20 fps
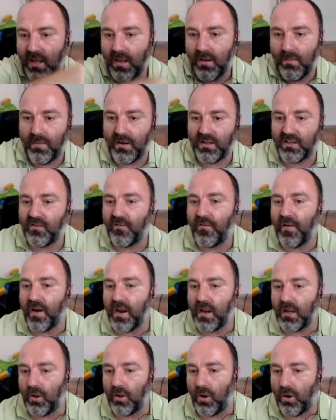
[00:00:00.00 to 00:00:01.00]
but it's very
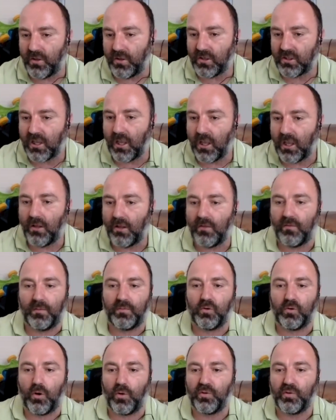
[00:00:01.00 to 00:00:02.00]
low on the scale of
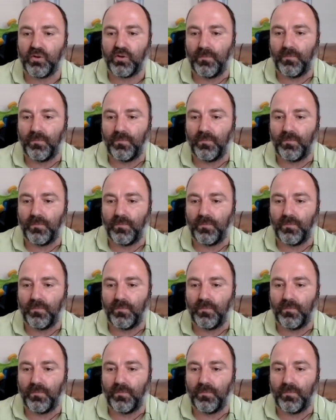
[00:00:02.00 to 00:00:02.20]
absorption.